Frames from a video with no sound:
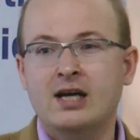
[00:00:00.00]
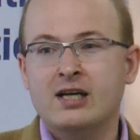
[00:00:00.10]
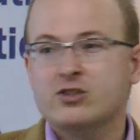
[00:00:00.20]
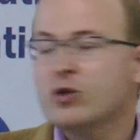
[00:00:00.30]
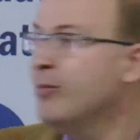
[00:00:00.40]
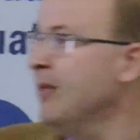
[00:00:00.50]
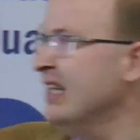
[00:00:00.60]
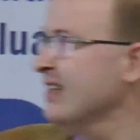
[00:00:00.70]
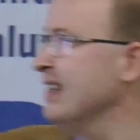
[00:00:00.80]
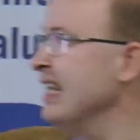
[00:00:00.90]
So you may
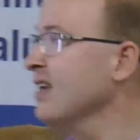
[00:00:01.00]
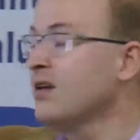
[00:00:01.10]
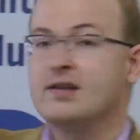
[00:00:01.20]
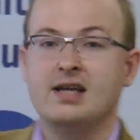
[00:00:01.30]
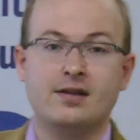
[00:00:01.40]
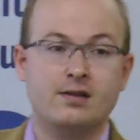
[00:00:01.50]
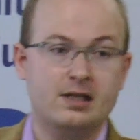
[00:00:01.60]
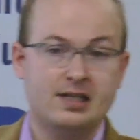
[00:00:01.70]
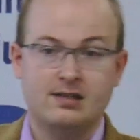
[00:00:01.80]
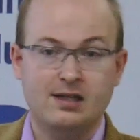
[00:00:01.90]
think then
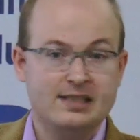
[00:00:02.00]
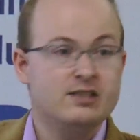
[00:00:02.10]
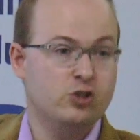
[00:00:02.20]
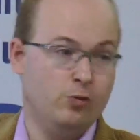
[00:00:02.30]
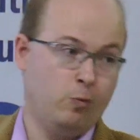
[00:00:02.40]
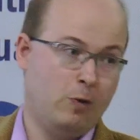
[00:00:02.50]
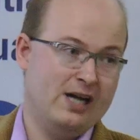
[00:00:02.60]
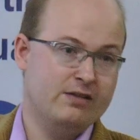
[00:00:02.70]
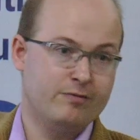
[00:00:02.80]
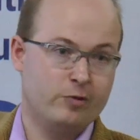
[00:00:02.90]
that this is a
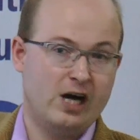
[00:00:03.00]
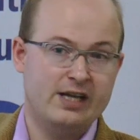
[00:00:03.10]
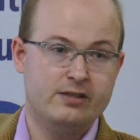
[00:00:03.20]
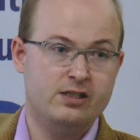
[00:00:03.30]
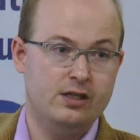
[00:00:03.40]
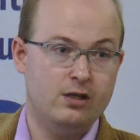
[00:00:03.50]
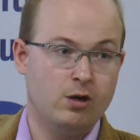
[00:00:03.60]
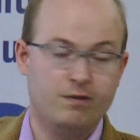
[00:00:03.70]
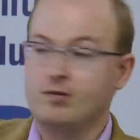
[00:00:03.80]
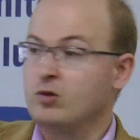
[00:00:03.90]
wide variety
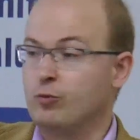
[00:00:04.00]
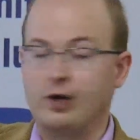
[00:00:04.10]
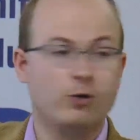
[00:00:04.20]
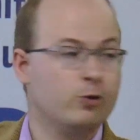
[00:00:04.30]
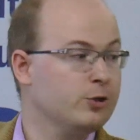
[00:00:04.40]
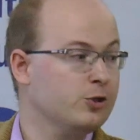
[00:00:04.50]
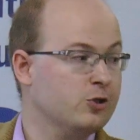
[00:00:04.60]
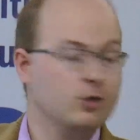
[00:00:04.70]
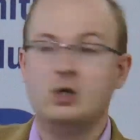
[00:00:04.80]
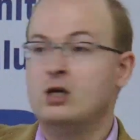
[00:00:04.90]
of rigorous,